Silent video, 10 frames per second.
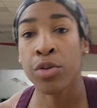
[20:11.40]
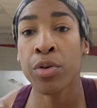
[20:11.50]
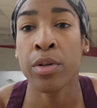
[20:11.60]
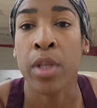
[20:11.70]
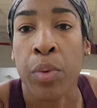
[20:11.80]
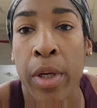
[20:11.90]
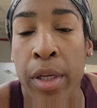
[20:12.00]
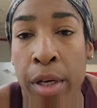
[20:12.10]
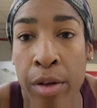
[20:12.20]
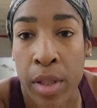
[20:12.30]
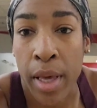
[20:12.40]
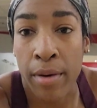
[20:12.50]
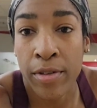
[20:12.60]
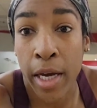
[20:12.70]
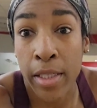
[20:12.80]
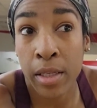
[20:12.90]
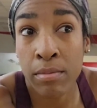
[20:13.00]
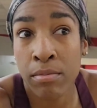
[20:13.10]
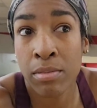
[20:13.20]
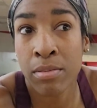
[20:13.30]
girls that were in here left. I did
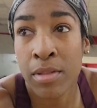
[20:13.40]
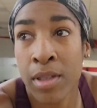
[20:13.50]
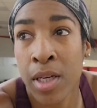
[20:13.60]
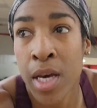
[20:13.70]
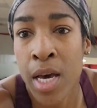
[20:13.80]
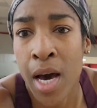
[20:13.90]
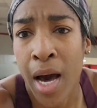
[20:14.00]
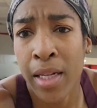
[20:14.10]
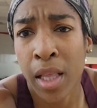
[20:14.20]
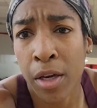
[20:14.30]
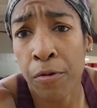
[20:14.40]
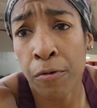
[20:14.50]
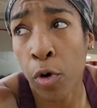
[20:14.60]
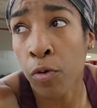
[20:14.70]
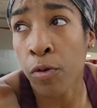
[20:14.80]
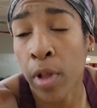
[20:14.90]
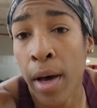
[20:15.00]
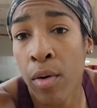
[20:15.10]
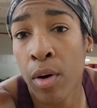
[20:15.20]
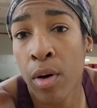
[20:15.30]
like a faux full
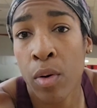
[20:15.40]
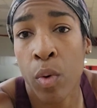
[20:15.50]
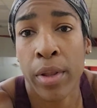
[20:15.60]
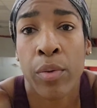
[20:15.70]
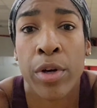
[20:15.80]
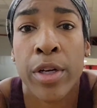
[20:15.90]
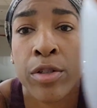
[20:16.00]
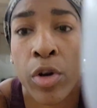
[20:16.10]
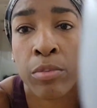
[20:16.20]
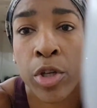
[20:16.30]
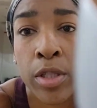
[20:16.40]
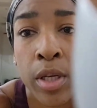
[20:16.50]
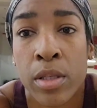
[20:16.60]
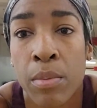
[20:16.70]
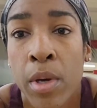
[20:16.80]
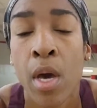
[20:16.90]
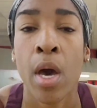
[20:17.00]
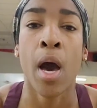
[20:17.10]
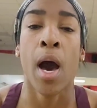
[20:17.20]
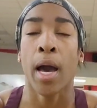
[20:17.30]
out while they were in here. Sorry, I'm trying to stand this up.
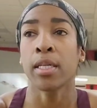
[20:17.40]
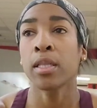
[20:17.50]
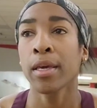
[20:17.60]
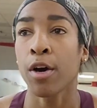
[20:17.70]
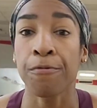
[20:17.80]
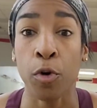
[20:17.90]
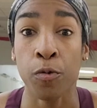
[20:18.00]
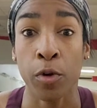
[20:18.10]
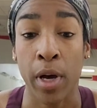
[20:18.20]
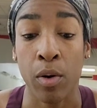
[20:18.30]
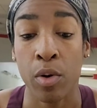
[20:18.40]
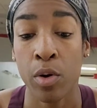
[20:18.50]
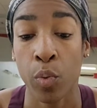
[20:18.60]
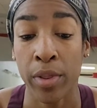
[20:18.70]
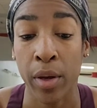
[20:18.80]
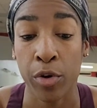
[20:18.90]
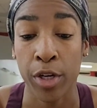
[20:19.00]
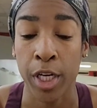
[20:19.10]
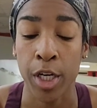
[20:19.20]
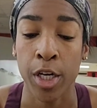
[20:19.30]
I did like a faux full out when they were in
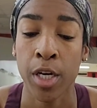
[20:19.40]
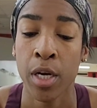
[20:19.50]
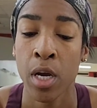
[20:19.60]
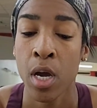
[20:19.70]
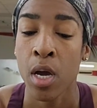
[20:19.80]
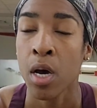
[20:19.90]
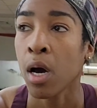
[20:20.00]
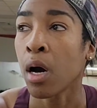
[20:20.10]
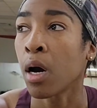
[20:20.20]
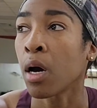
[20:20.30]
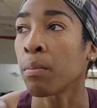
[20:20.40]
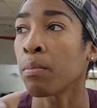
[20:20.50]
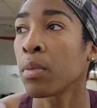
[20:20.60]
here. I